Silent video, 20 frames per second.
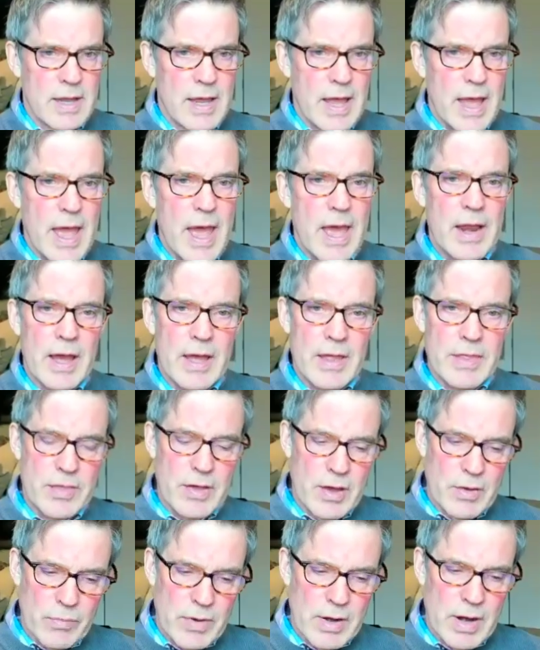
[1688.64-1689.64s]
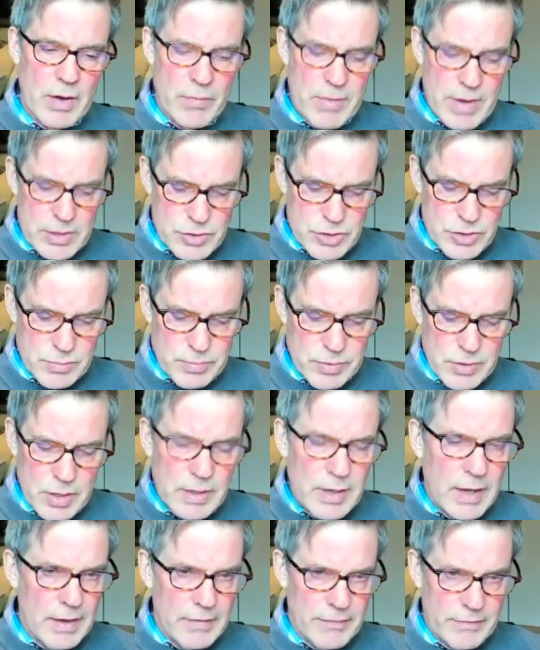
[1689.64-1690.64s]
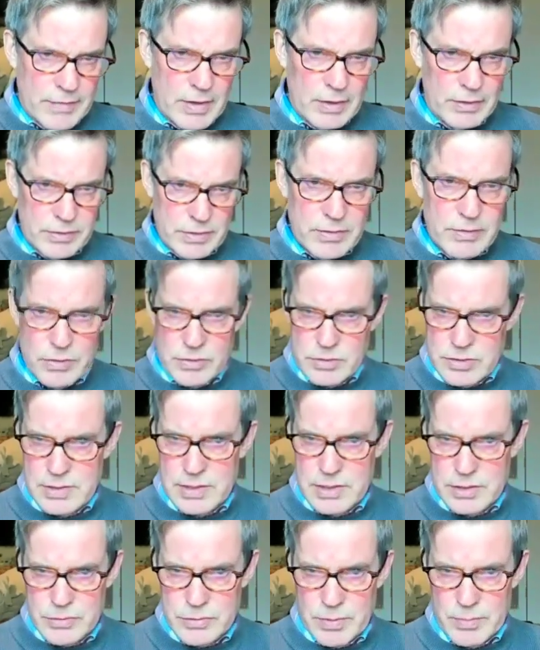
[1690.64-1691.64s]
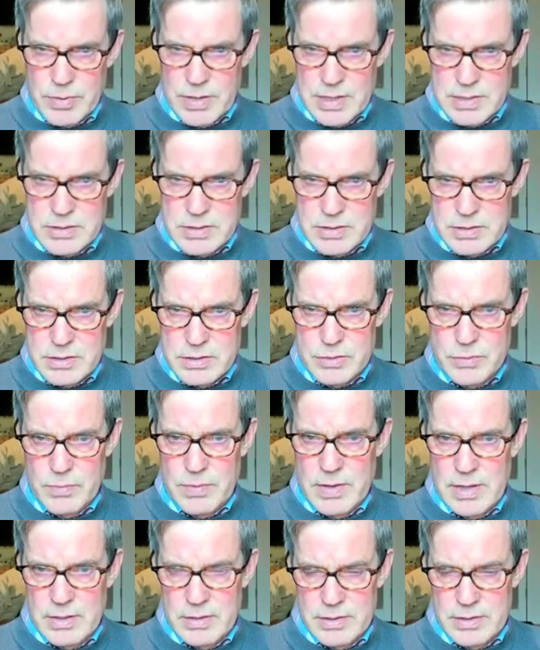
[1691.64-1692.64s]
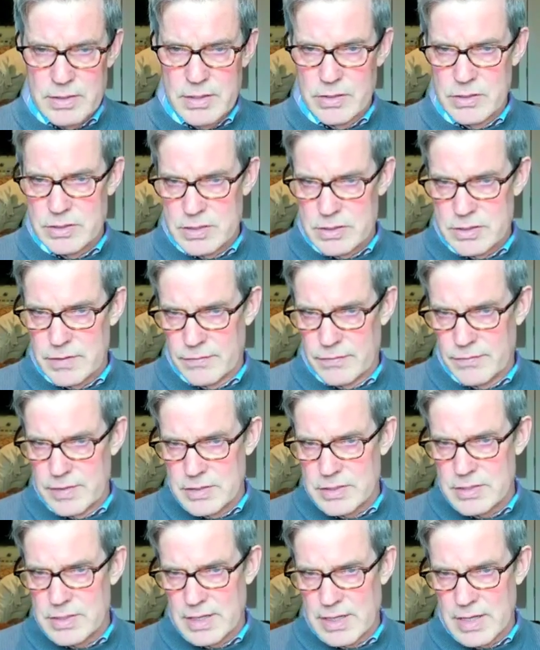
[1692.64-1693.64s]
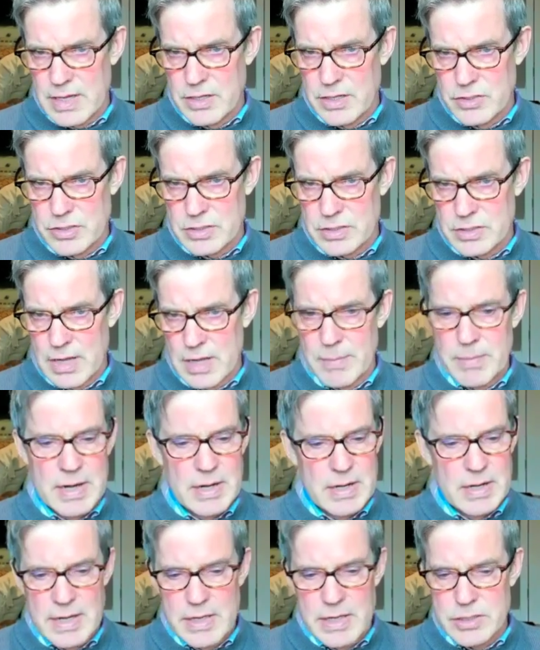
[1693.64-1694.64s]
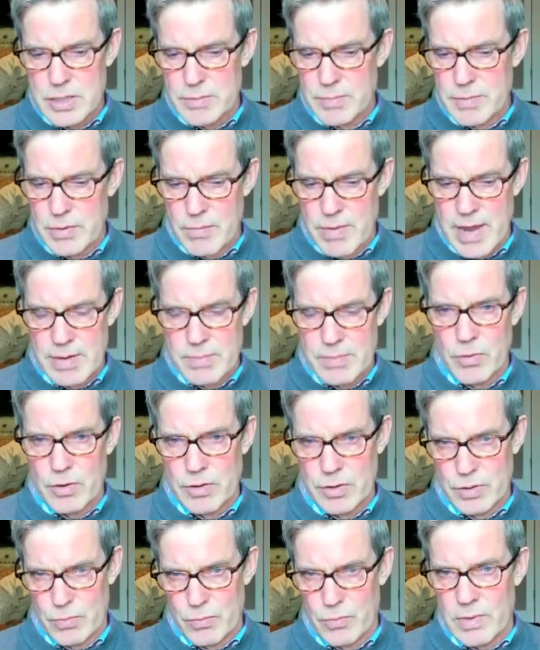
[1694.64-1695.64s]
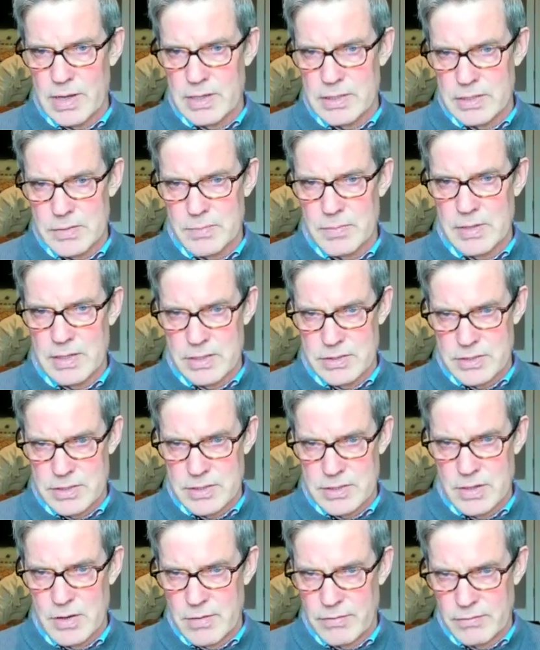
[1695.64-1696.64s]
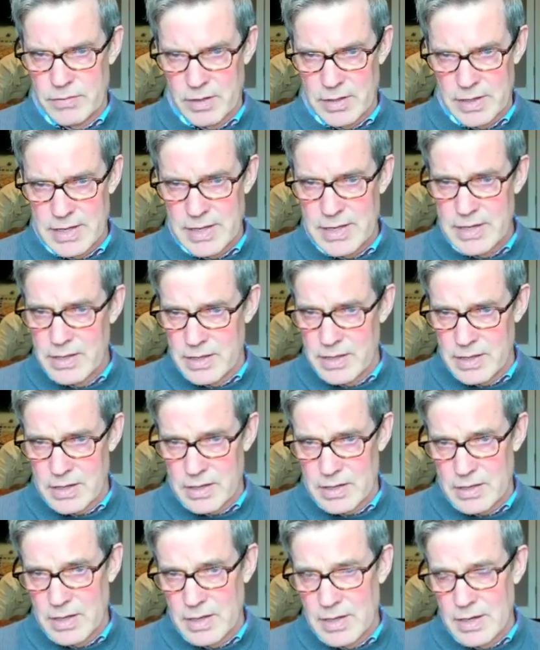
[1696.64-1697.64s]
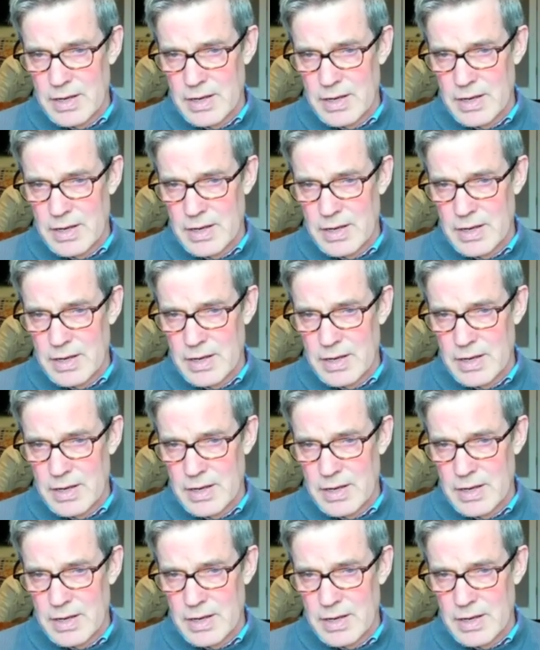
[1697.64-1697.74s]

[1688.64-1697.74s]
Mm. And I thought when I read your book, I felt those things were present as well, that there's a sophistication. I mean, it needs to be read more than once because there's an awful lot in there.